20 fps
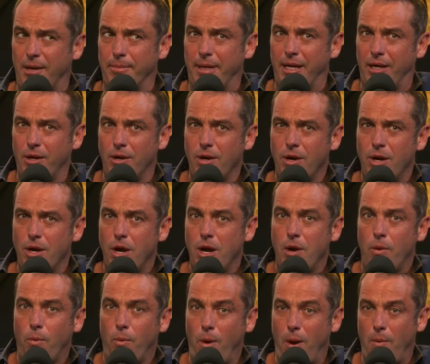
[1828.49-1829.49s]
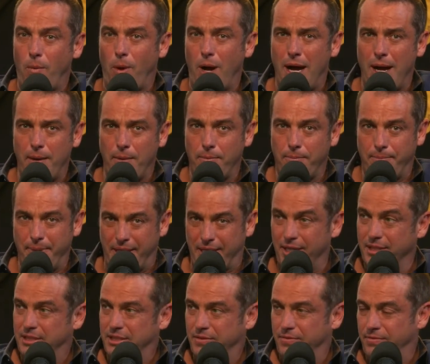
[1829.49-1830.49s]
I'm like, what?
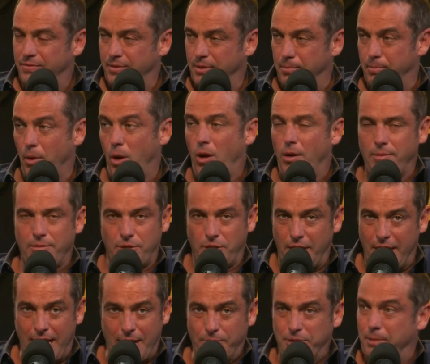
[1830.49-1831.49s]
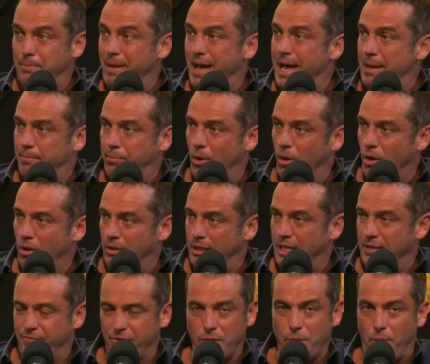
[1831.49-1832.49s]
Because of the ball? Yeah, it was a bad ball
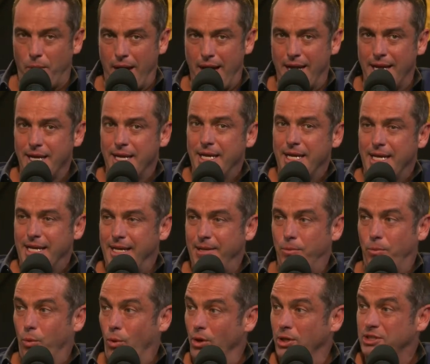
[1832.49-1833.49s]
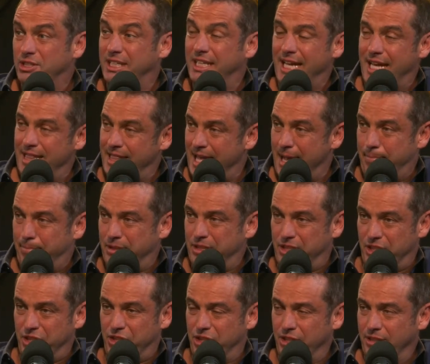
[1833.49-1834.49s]
given away. He worked to get in that
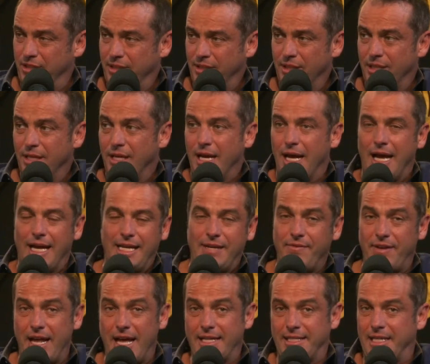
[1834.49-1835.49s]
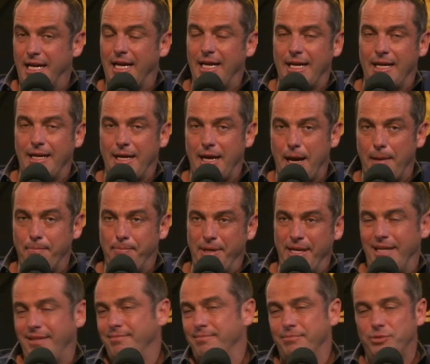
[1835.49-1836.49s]
position. He even had a
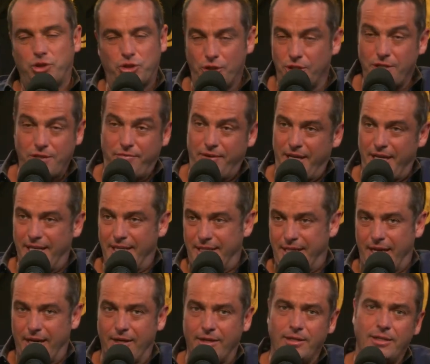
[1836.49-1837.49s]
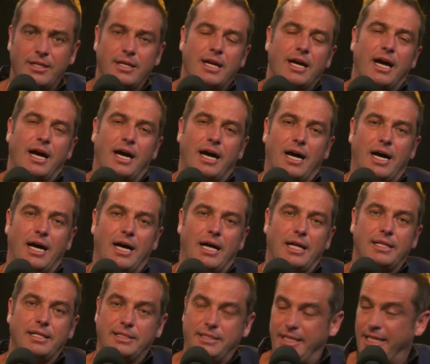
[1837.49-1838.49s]
beat, shouldn't have hit it there.
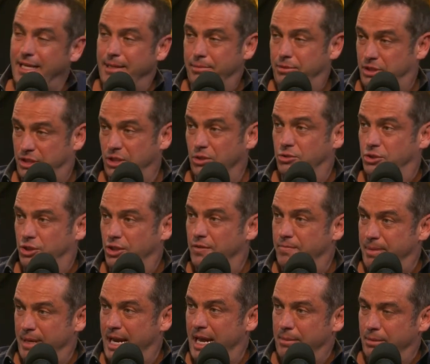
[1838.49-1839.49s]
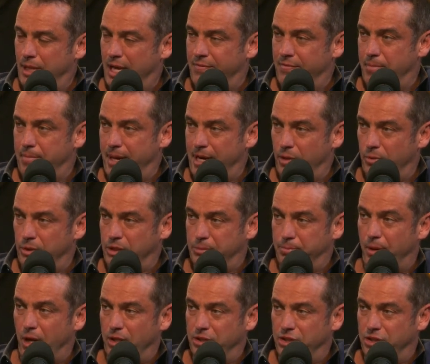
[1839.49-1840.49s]
The team still should have been able to have a better
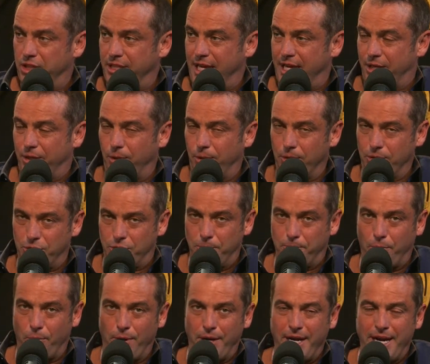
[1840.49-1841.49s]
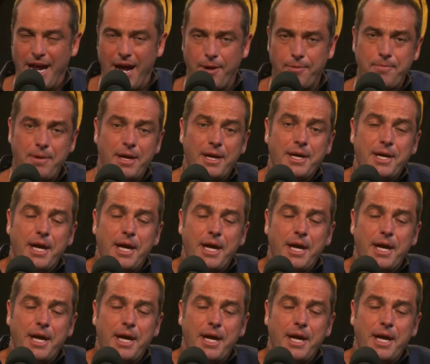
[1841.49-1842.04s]
response to that goal, as you pointed out.